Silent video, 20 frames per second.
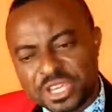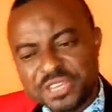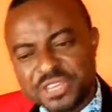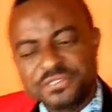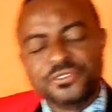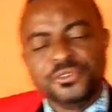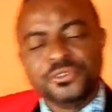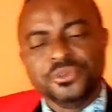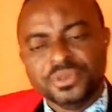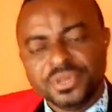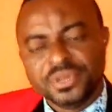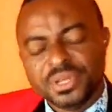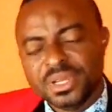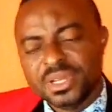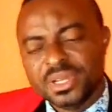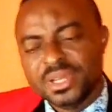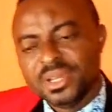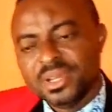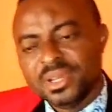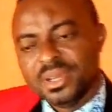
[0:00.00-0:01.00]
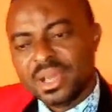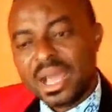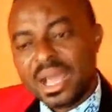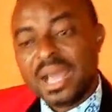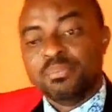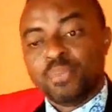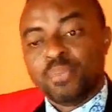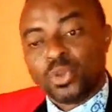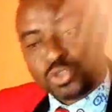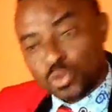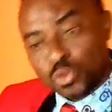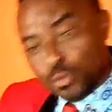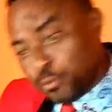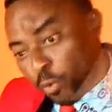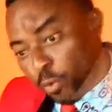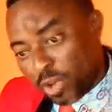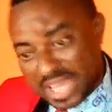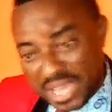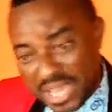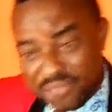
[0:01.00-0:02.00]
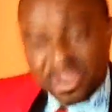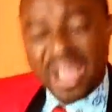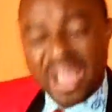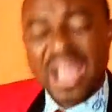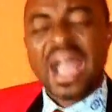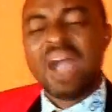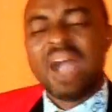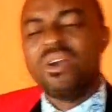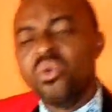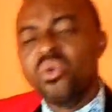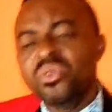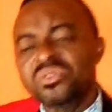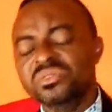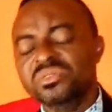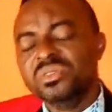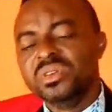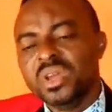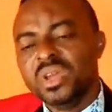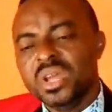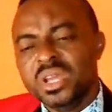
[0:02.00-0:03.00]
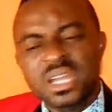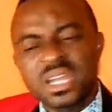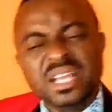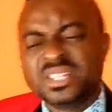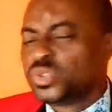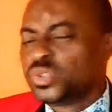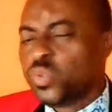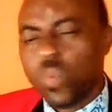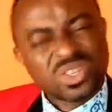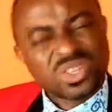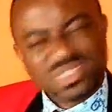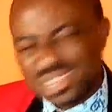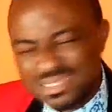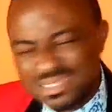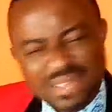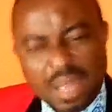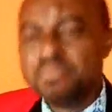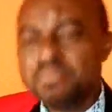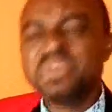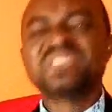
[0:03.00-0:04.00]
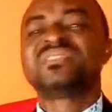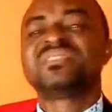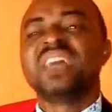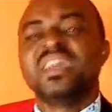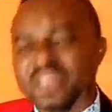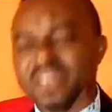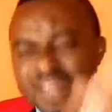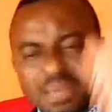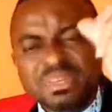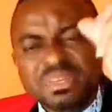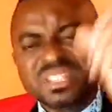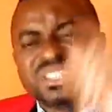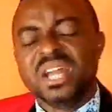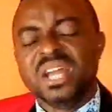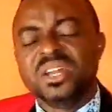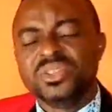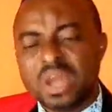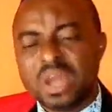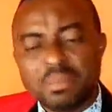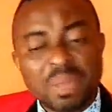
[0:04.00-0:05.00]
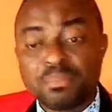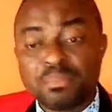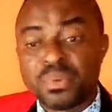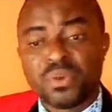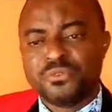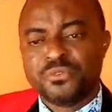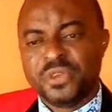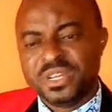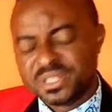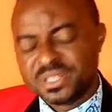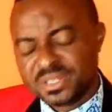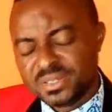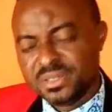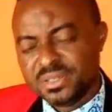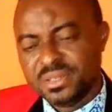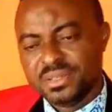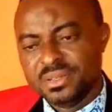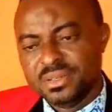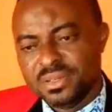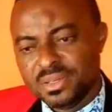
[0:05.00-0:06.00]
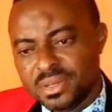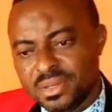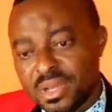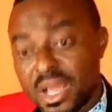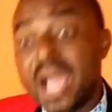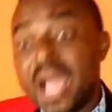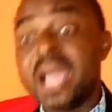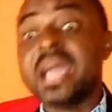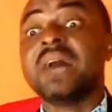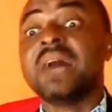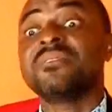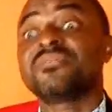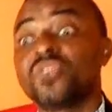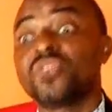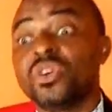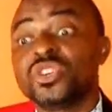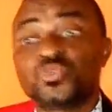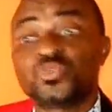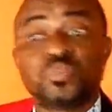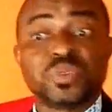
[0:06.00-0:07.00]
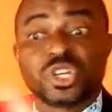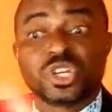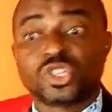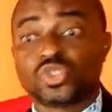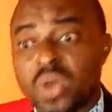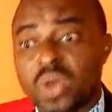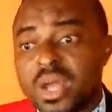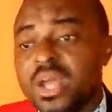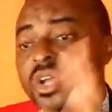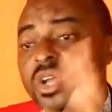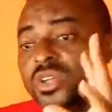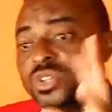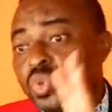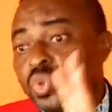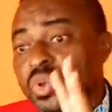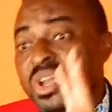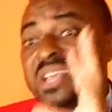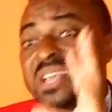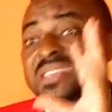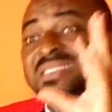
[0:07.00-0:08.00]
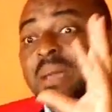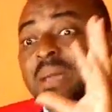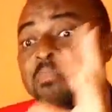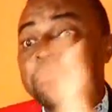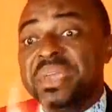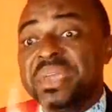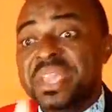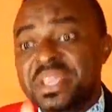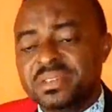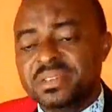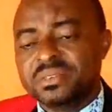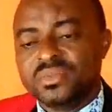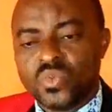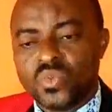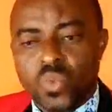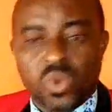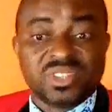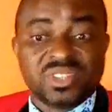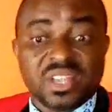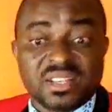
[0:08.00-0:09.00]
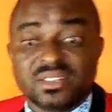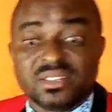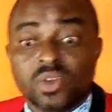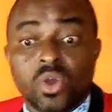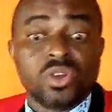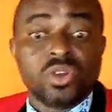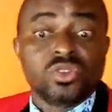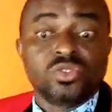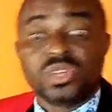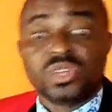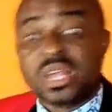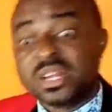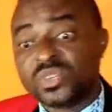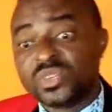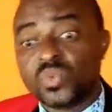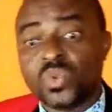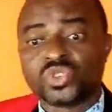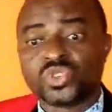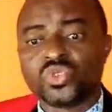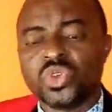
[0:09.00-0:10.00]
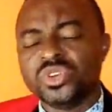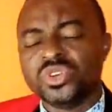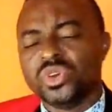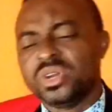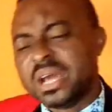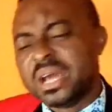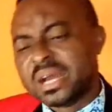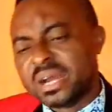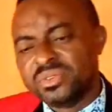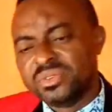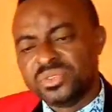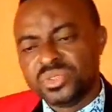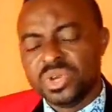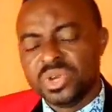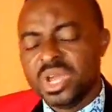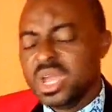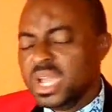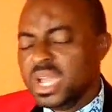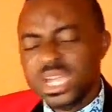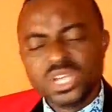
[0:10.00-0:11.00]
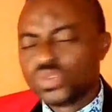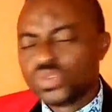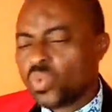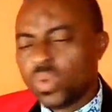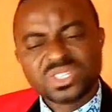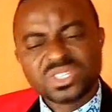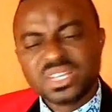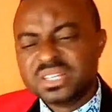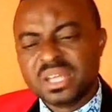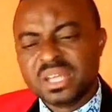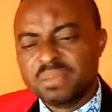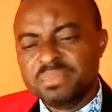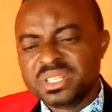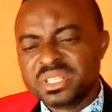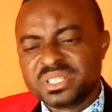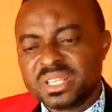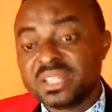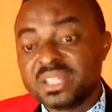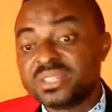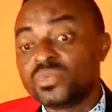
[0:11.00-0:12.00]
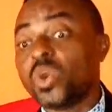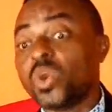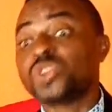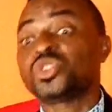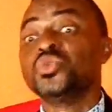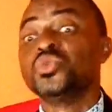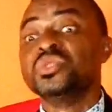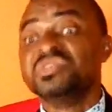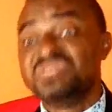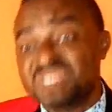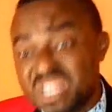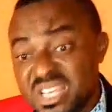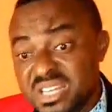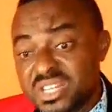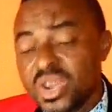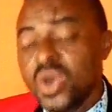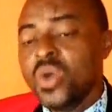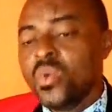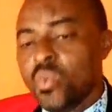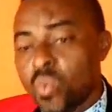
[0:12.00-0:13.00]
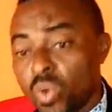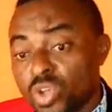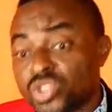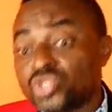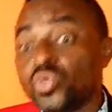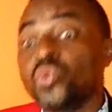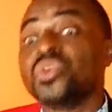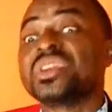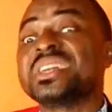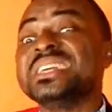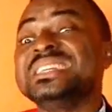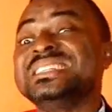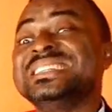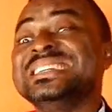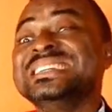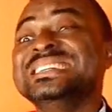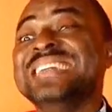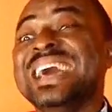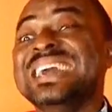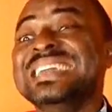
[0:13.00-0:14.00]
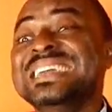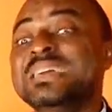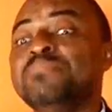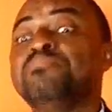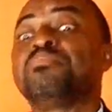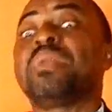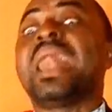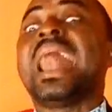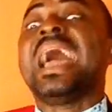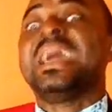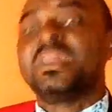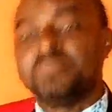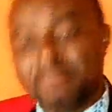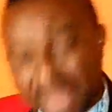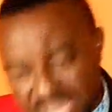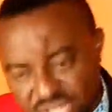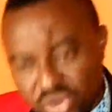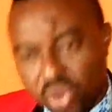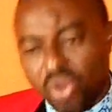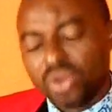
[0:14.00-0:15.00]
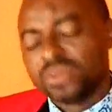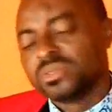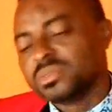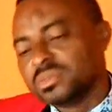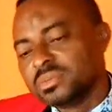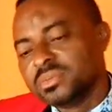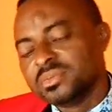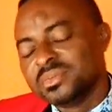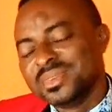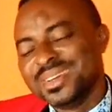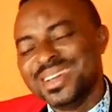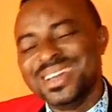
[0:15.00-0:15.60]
forgive you. But you forgive her own. It wasn't a mistake, let me tell you. I'm a prophet. I have gone spiritual to examine all that was going on around you. It wasn't a mistake. What you did was originally planned by God.